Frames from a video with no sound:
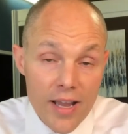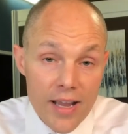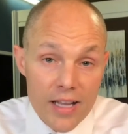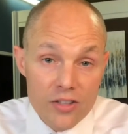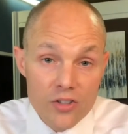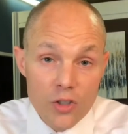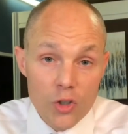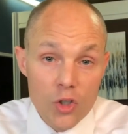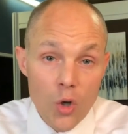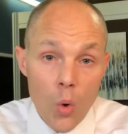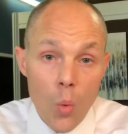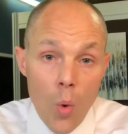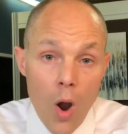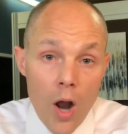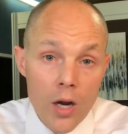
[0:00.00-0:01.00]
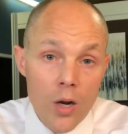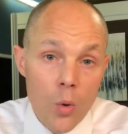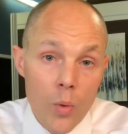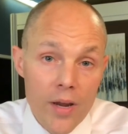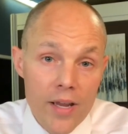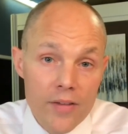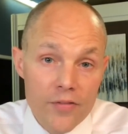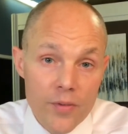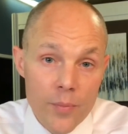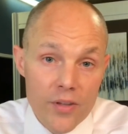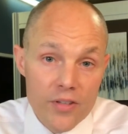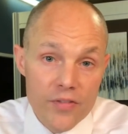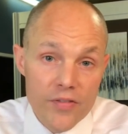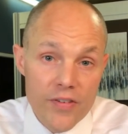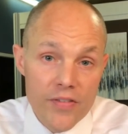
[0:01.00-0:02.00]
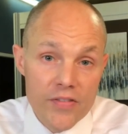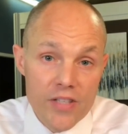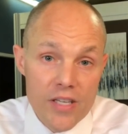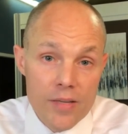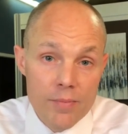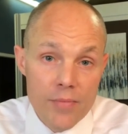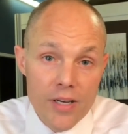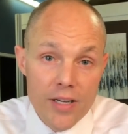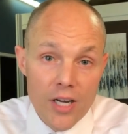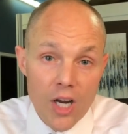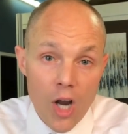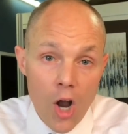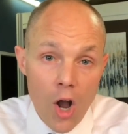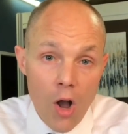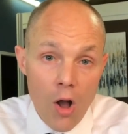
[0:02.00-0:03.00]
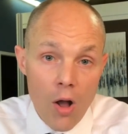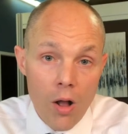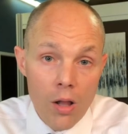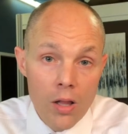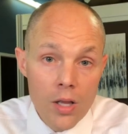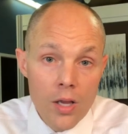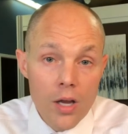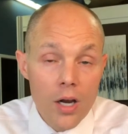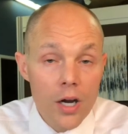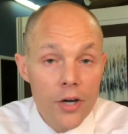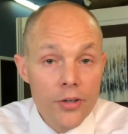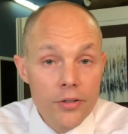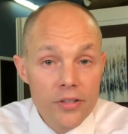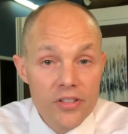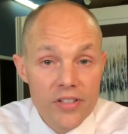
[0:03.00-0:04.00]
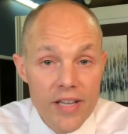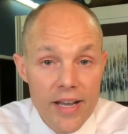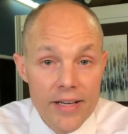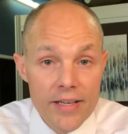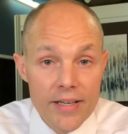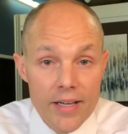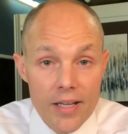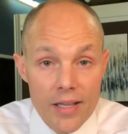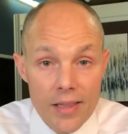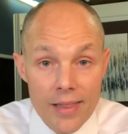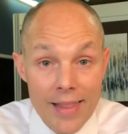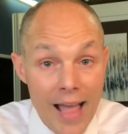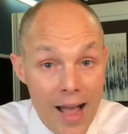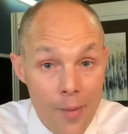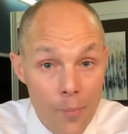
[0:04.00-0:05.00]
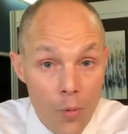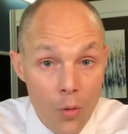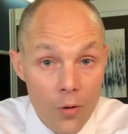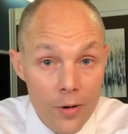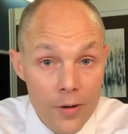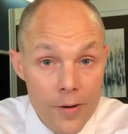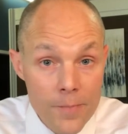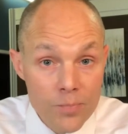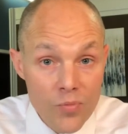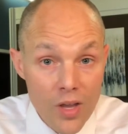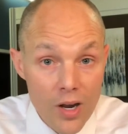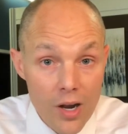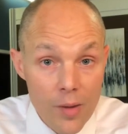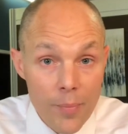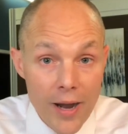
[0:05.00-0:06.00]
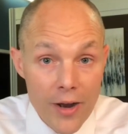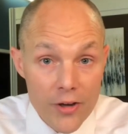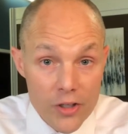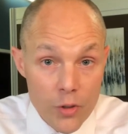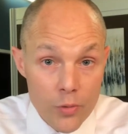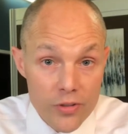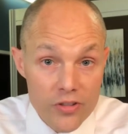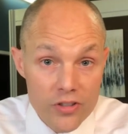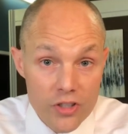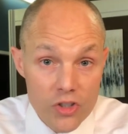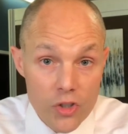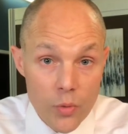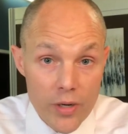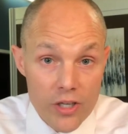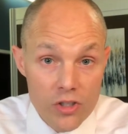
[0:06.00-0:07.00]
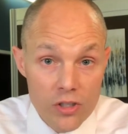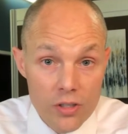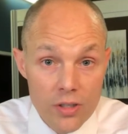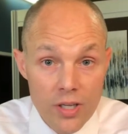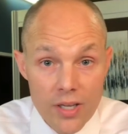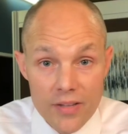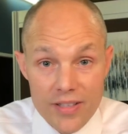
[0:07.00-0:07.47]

And so you'll walk away from this 15 minute call understanding a lot more about your situation,